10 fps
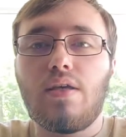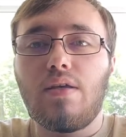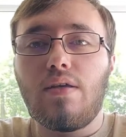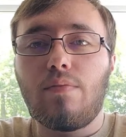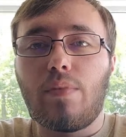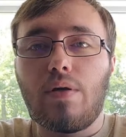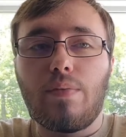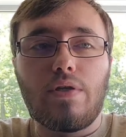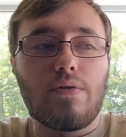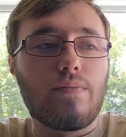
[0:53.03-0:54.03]
in my
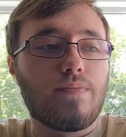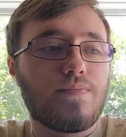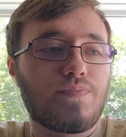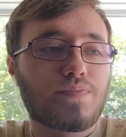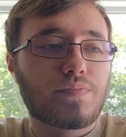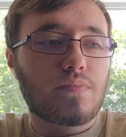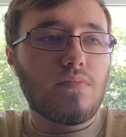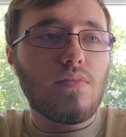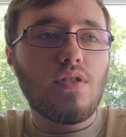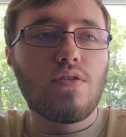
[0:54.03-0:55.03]
opinion.
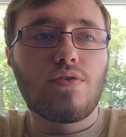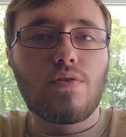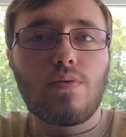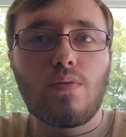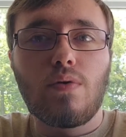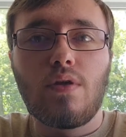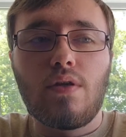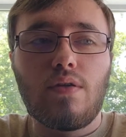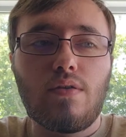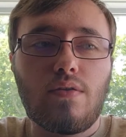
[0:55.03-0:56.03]
So
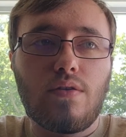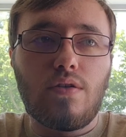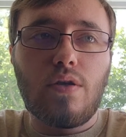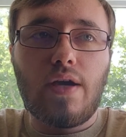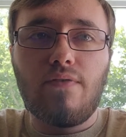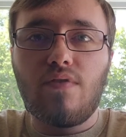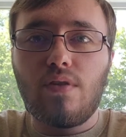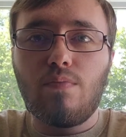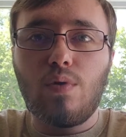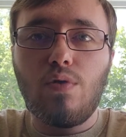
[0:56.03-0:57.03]
you have the
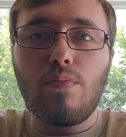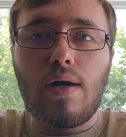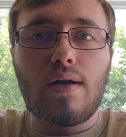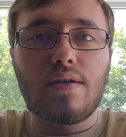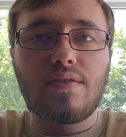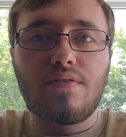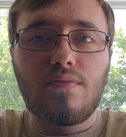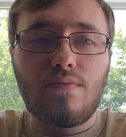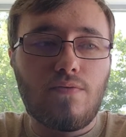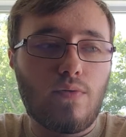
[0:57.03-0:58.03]
blue box
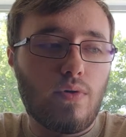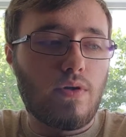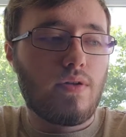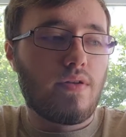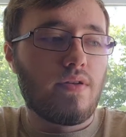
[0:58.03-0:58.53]
for it,